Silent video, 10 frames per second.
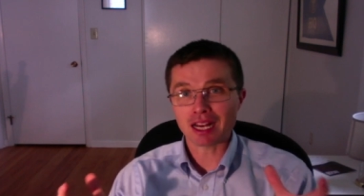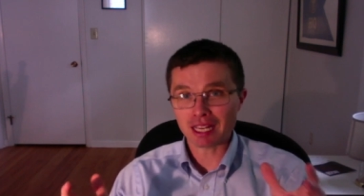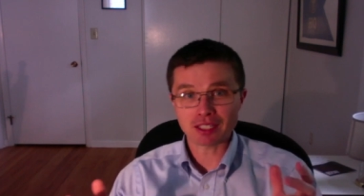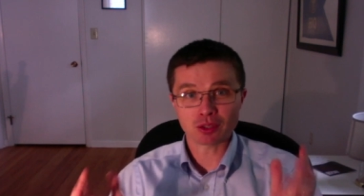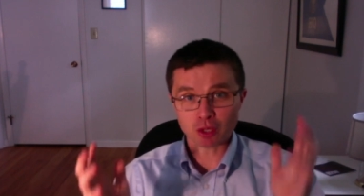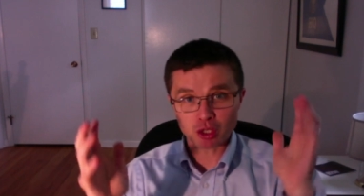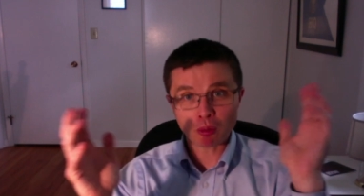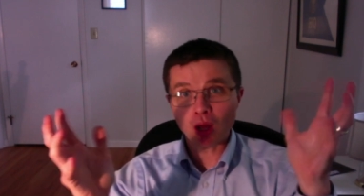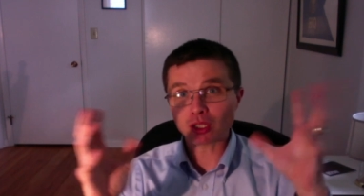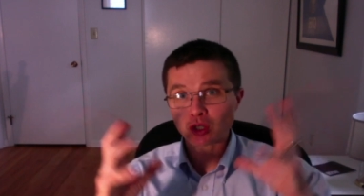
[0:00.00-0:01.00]
is a
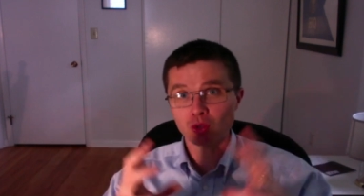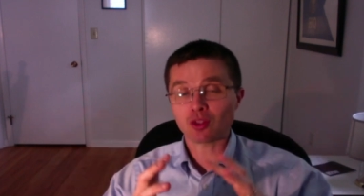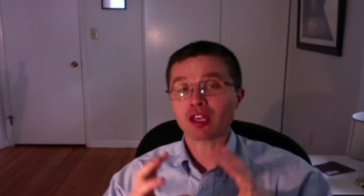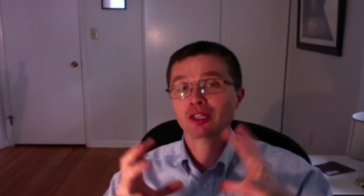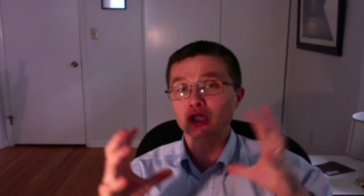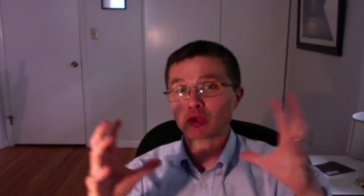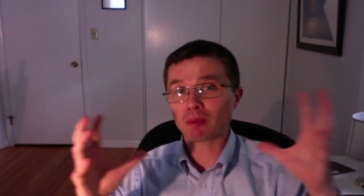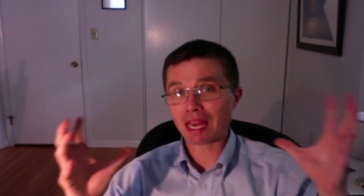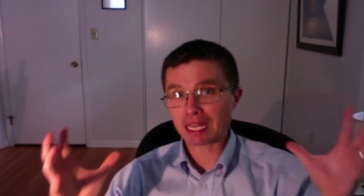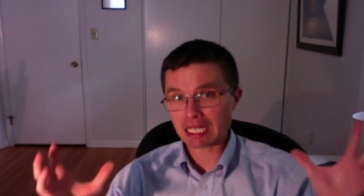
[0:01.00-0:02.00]
response to the
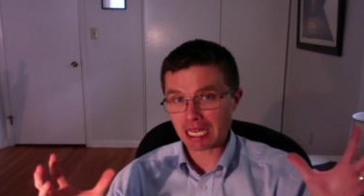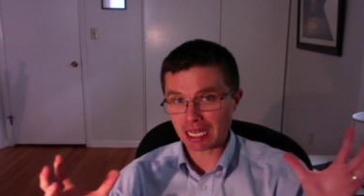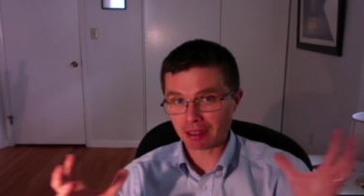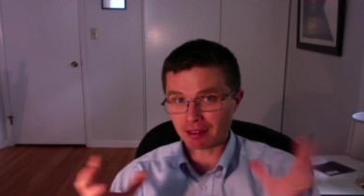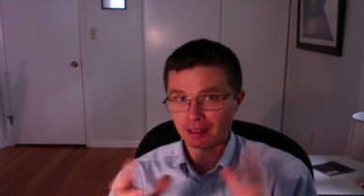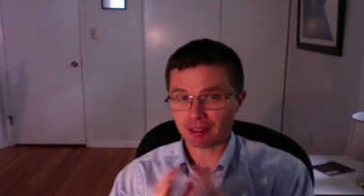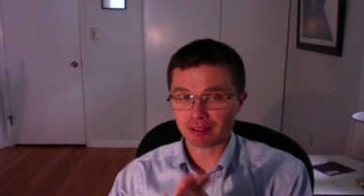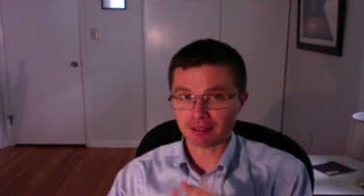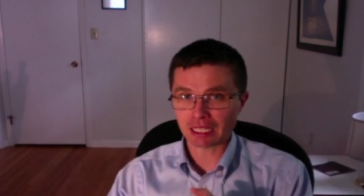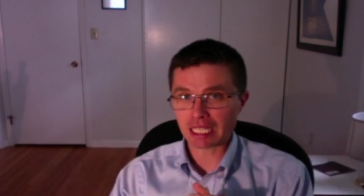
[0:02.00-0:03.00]
expanding
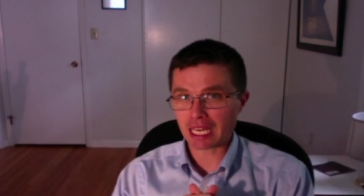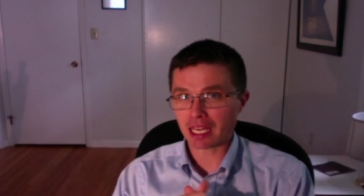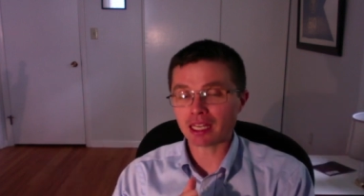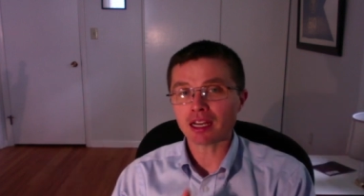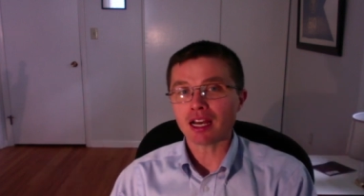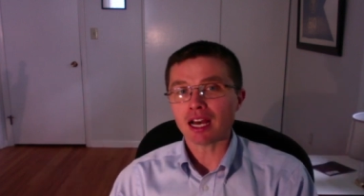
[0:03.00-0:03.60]
league.